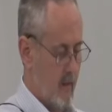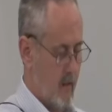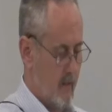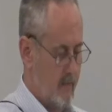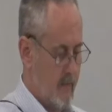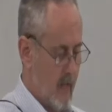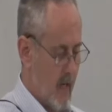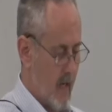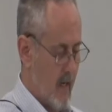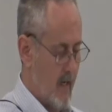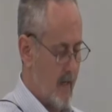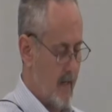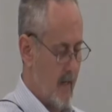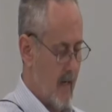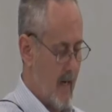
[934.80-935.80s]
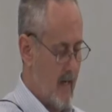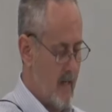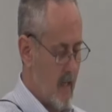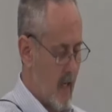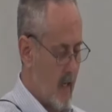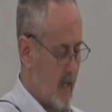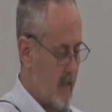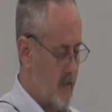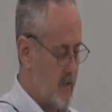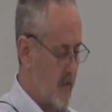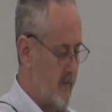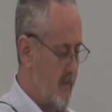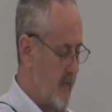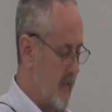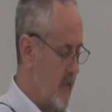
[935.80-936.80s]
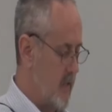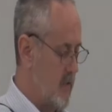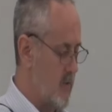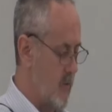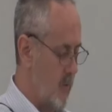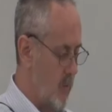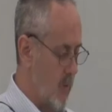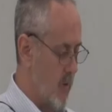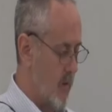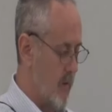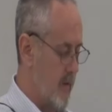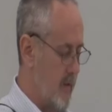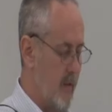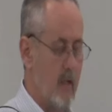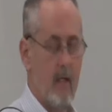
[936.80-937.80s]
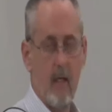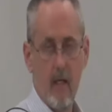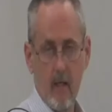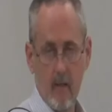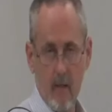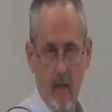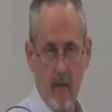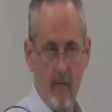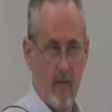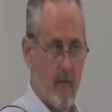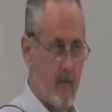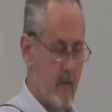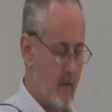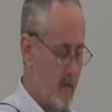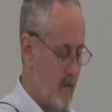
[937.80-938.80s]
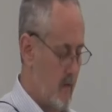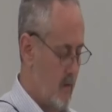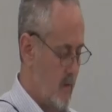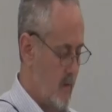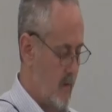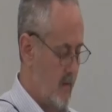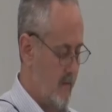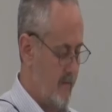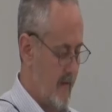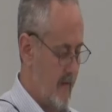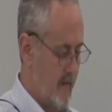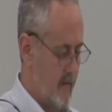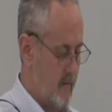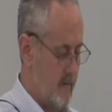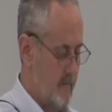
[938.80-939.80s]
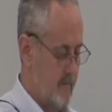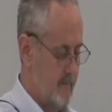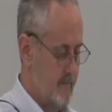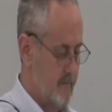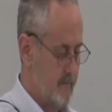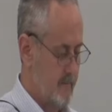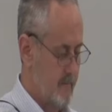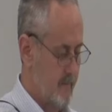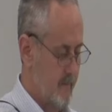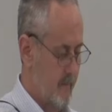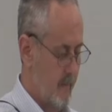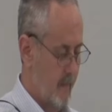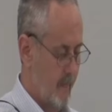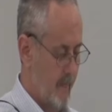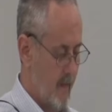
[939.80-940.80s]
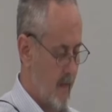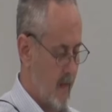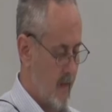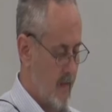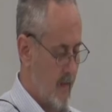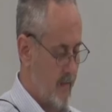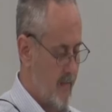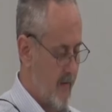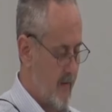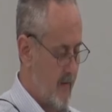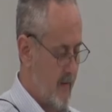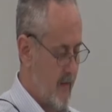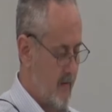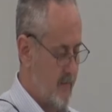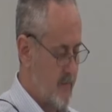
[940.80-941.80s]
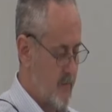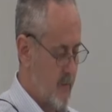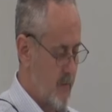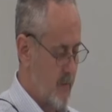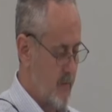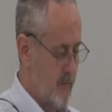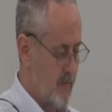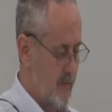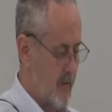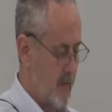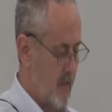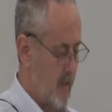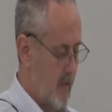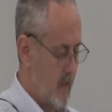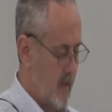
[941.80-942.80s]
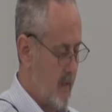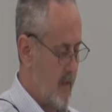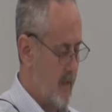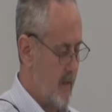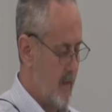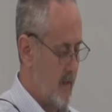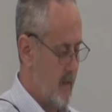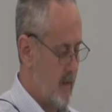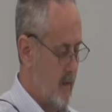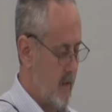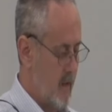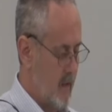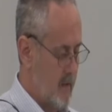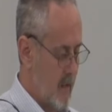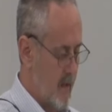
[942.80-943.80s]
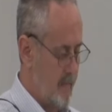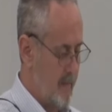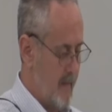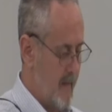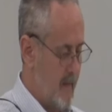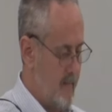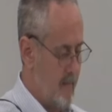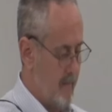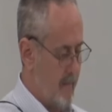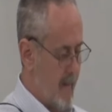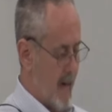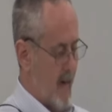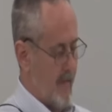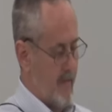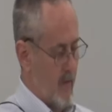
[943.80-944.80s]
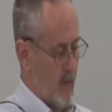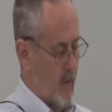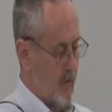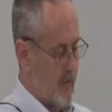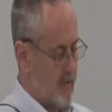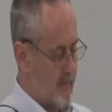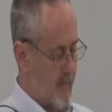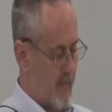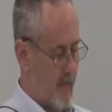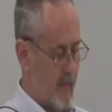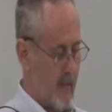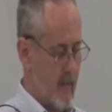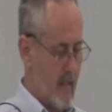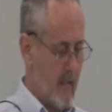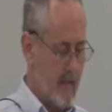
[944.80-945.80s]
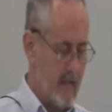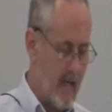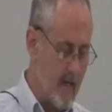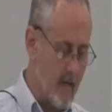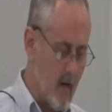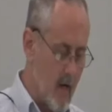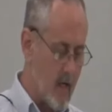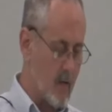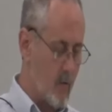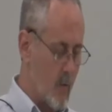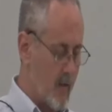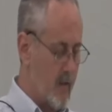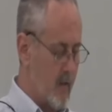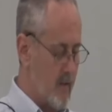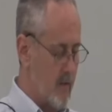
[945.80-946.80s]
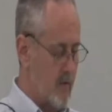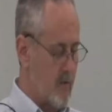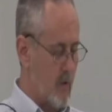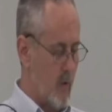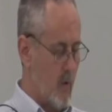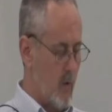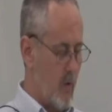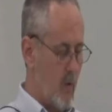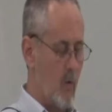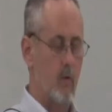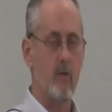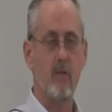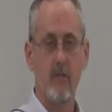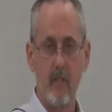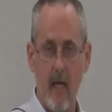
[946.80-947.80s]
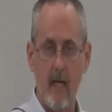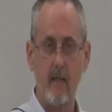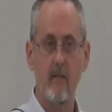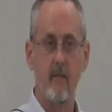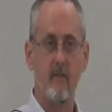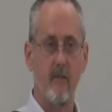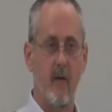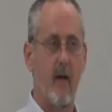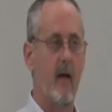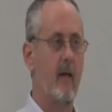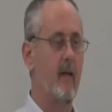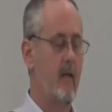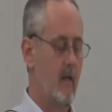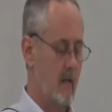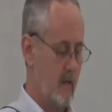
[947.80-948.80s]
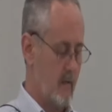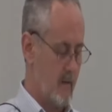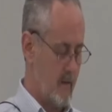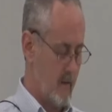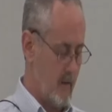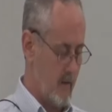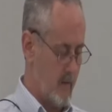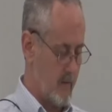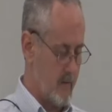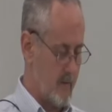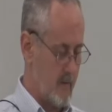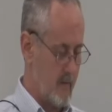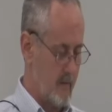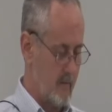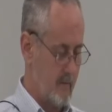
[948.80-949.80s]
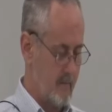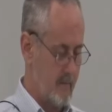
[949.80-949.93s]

of God, a knowledge of His Word is of no avail. The theory of truth, unaccompanied by the Holy Spirit, cannot quicken the soul or sanctify the heart